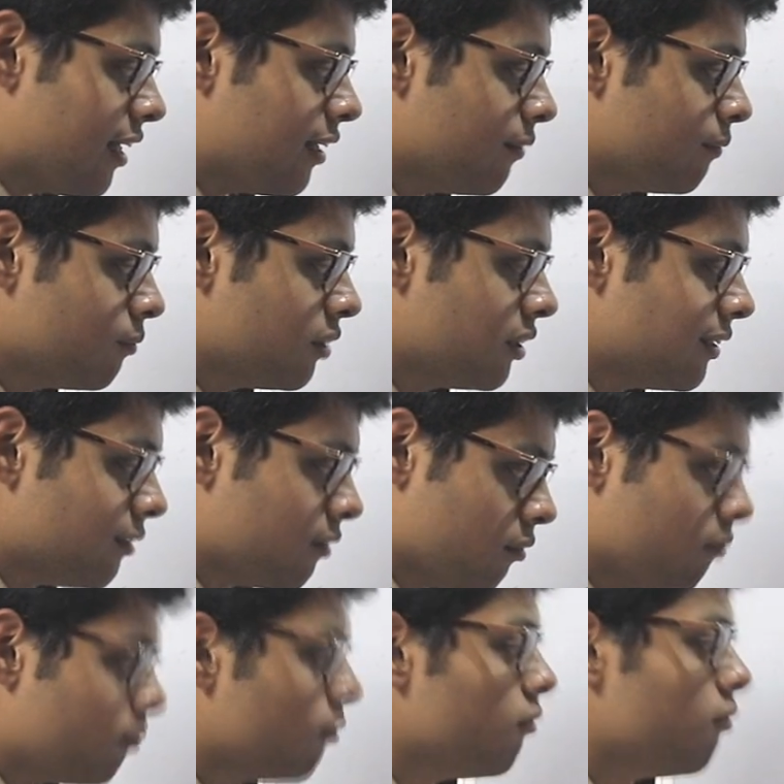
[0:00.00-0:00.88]
there,
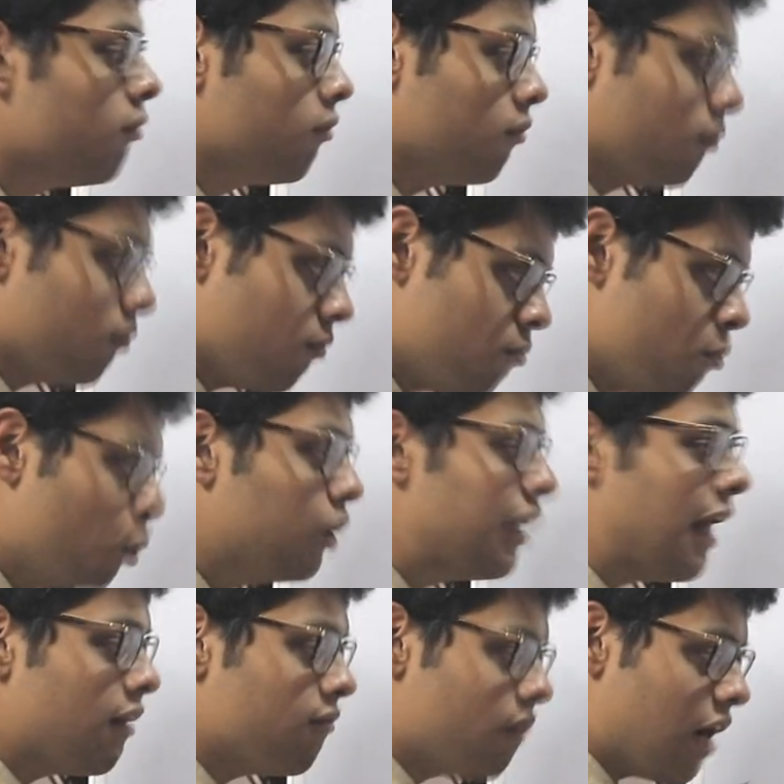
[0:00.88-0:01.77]

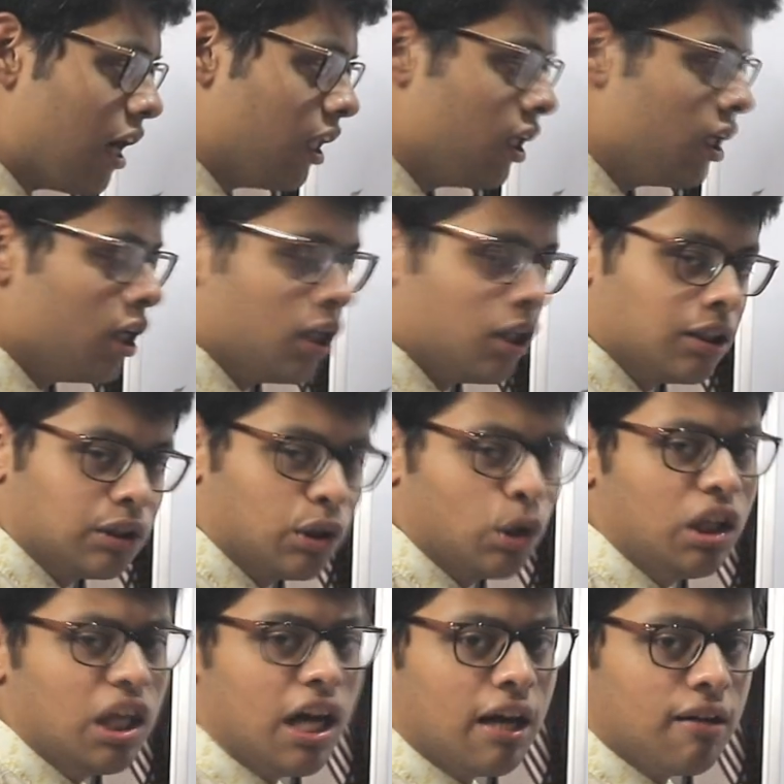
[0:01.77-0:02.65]
more than one.
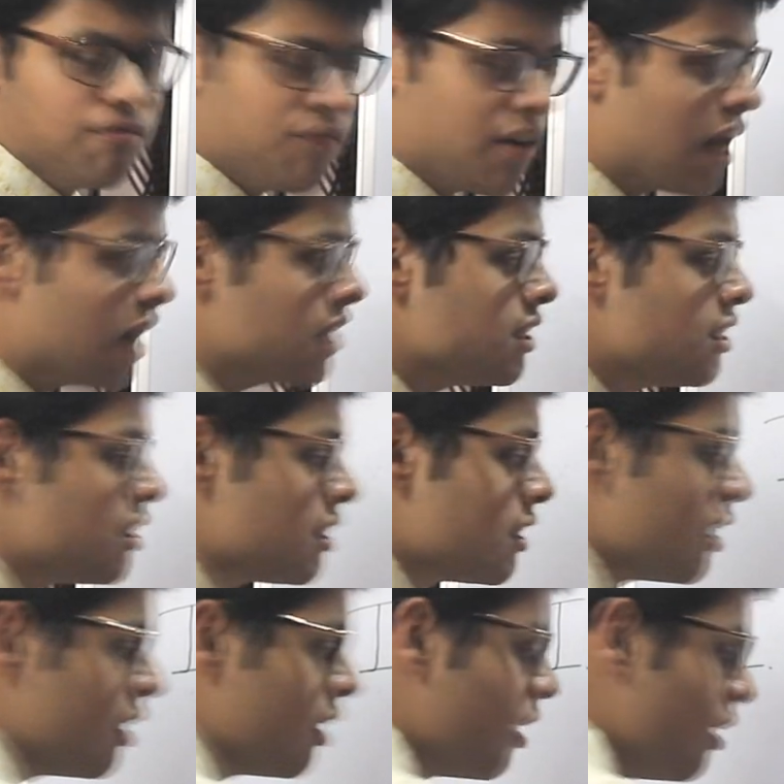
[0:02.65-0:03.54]
So dear
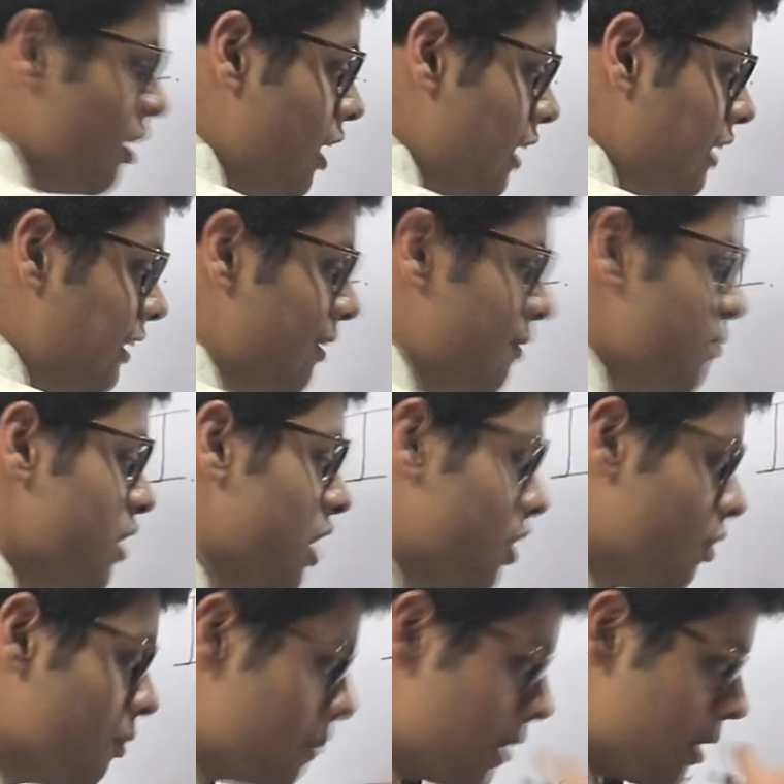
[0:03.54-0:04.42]
friends, this
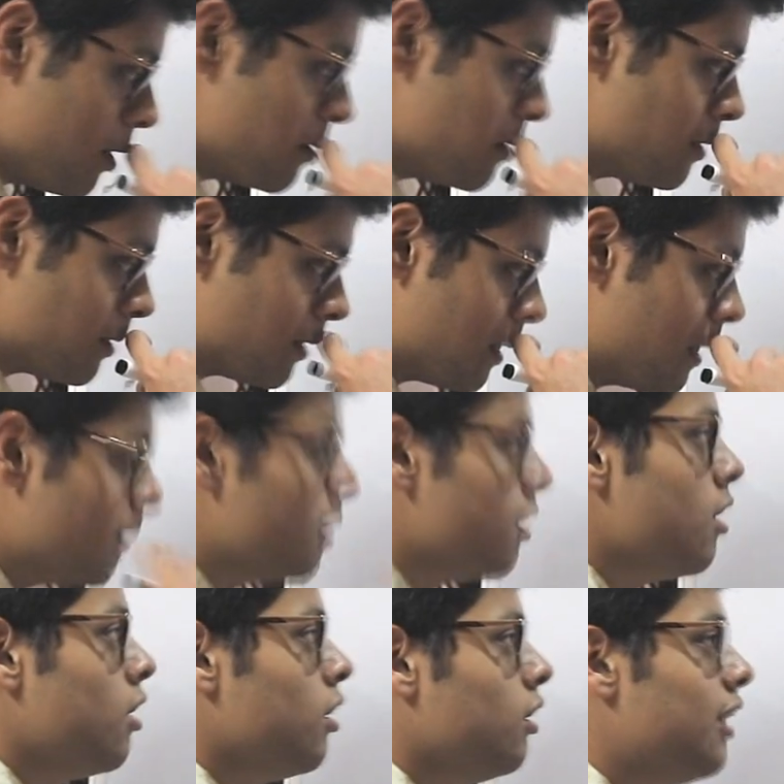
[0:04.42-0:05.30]
subject to be used.
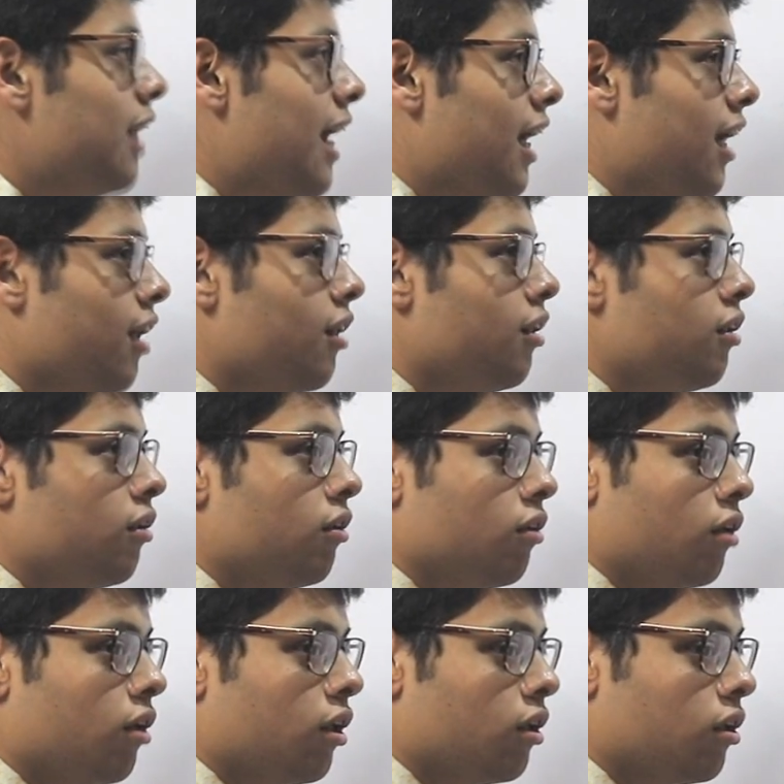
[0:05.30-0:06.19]

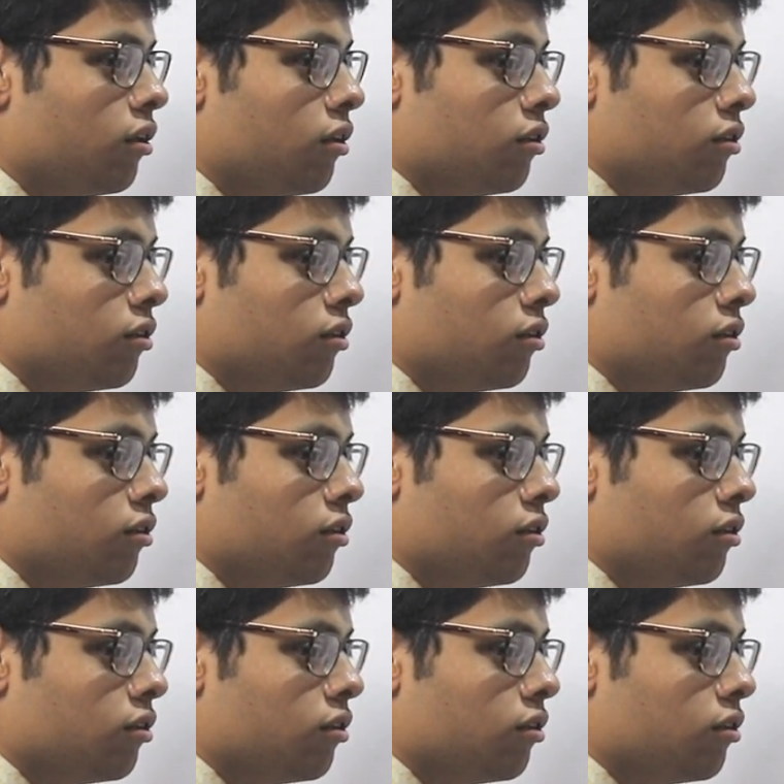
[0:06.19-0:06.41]
Then